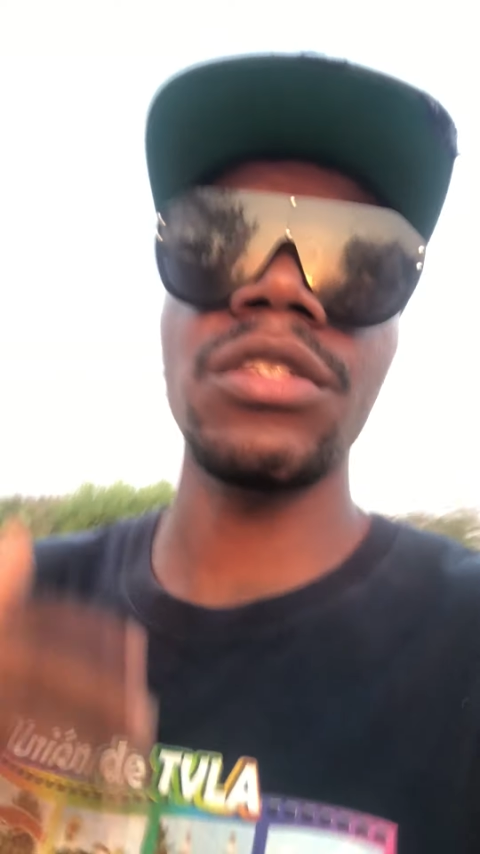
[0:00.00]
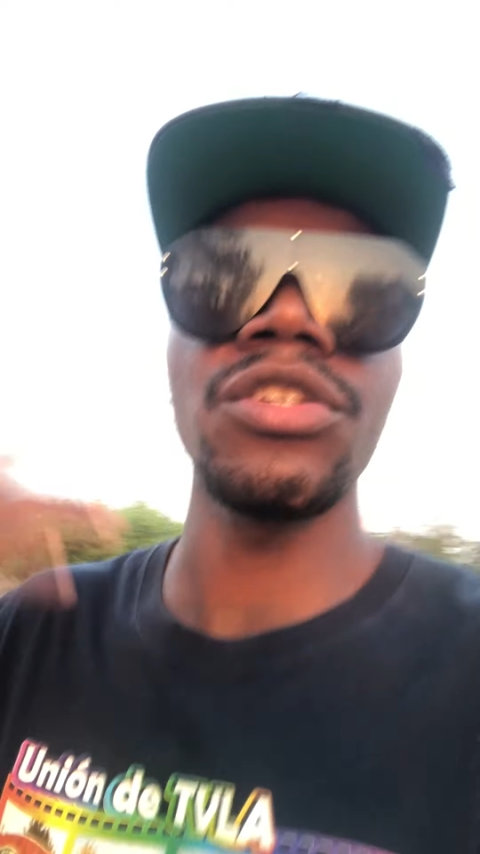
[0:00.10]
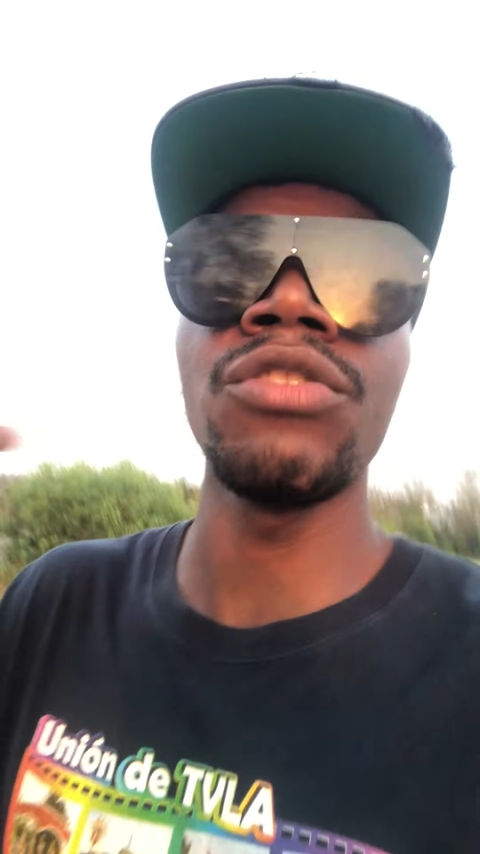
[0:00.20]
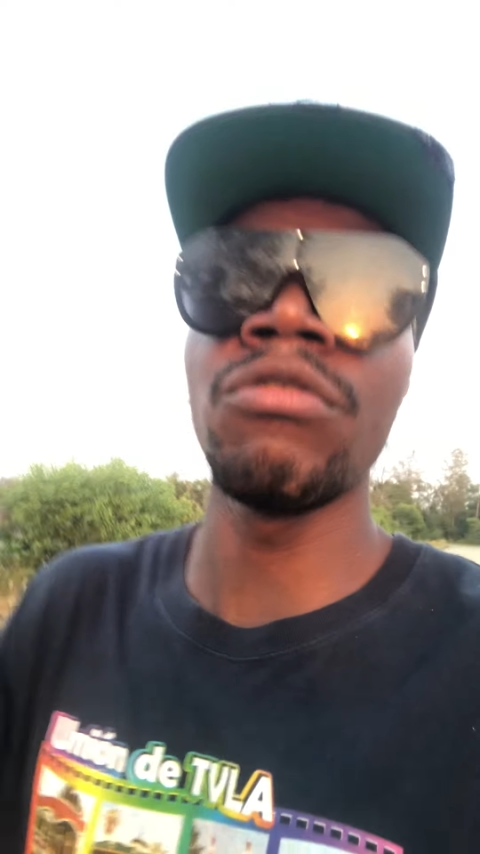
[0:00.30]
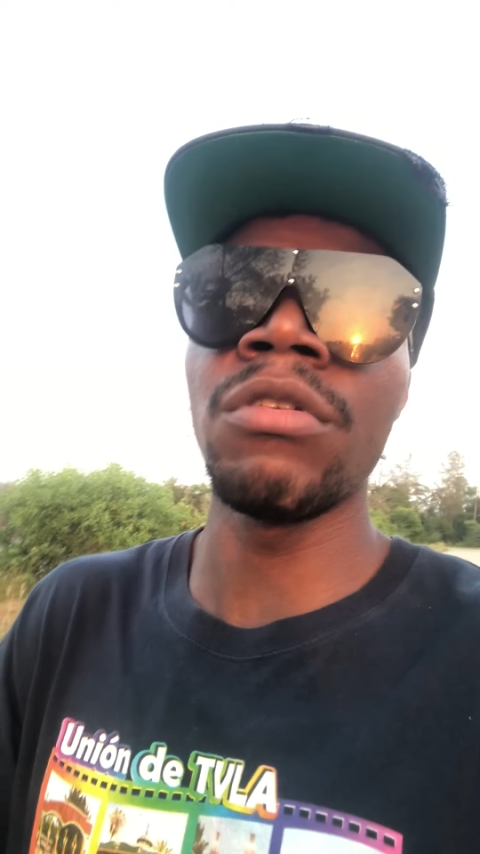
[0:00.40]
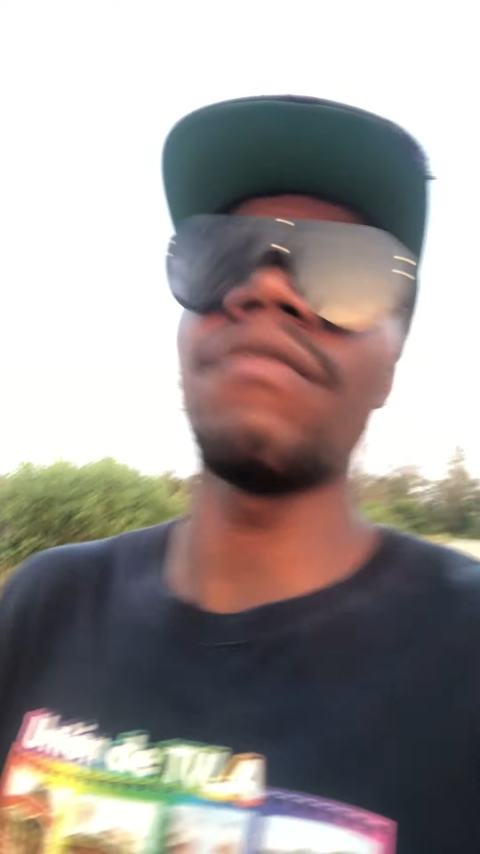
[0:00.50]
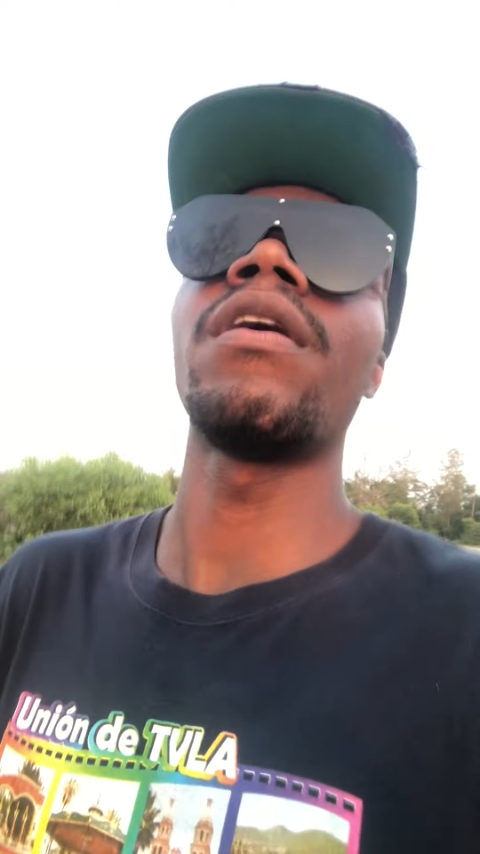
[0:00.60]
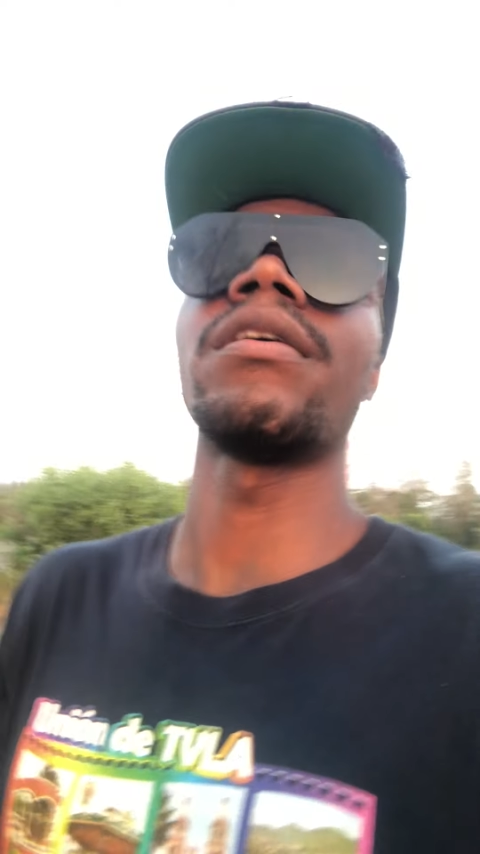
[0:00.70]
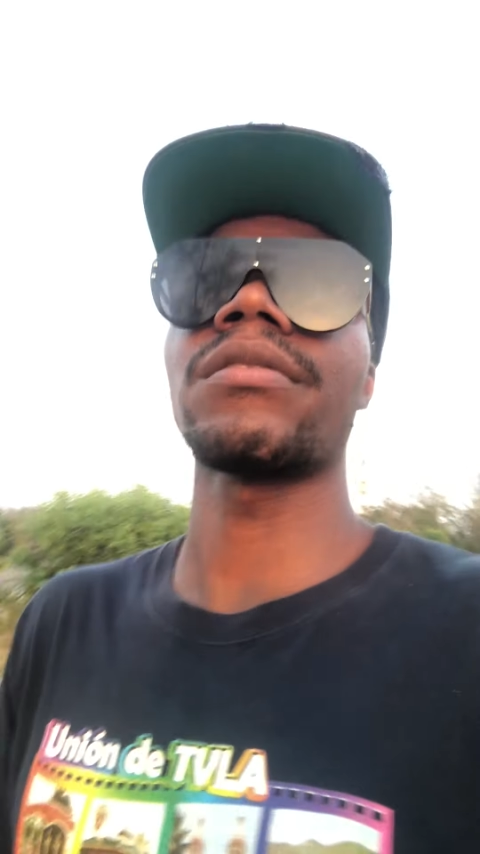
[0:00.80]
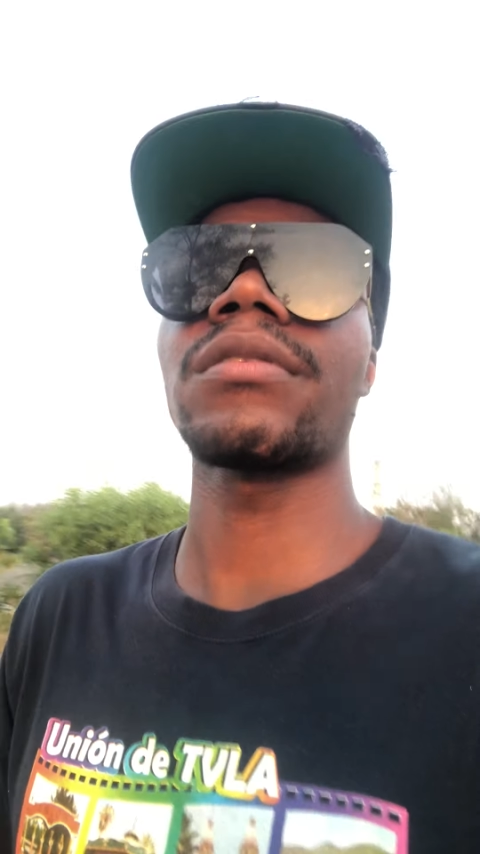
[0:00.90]
the
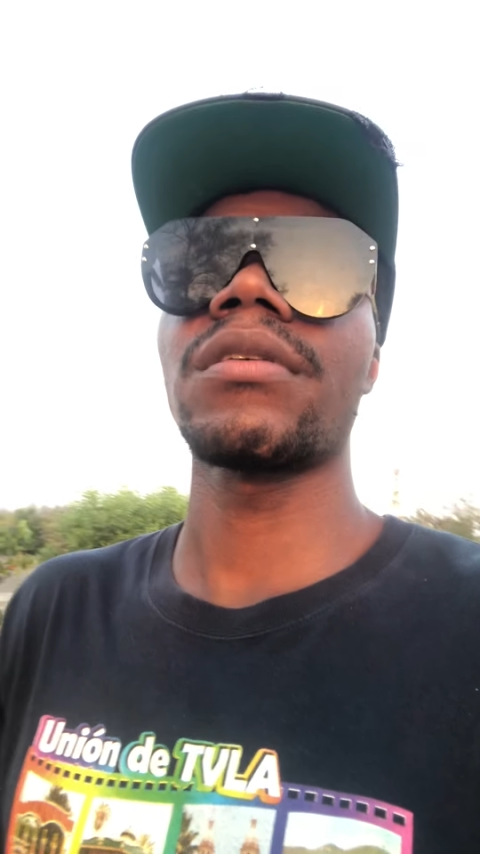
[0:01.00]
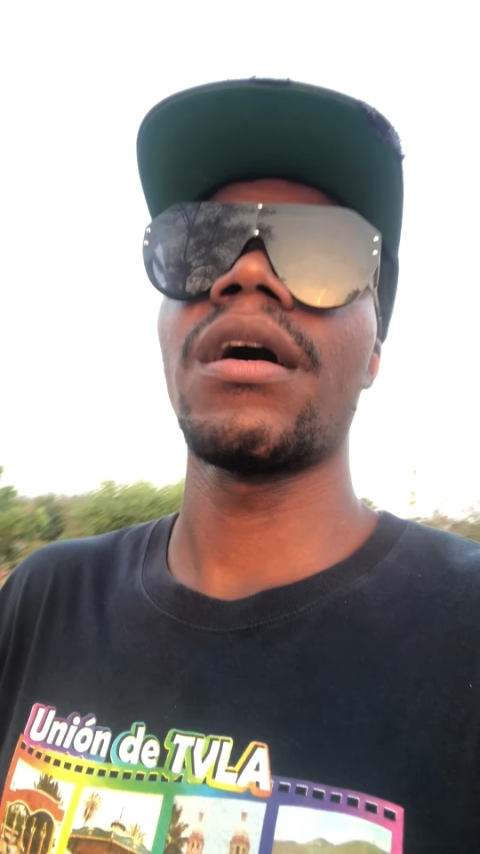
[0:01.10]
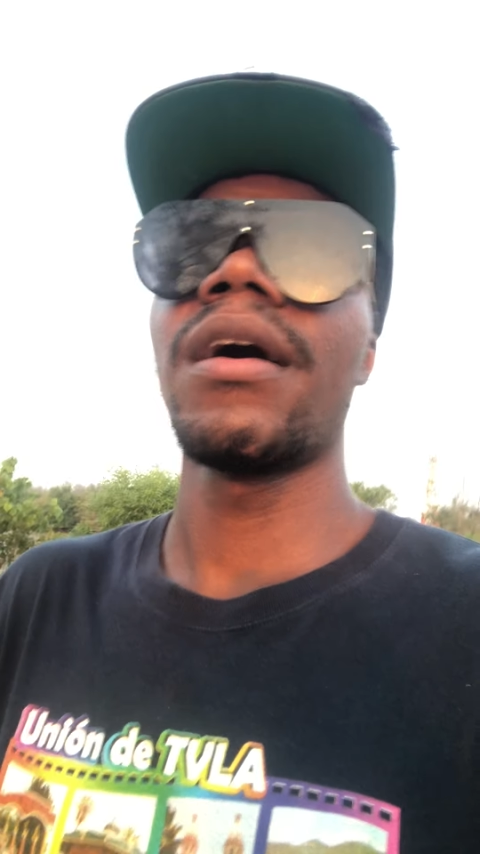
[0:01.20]
universe.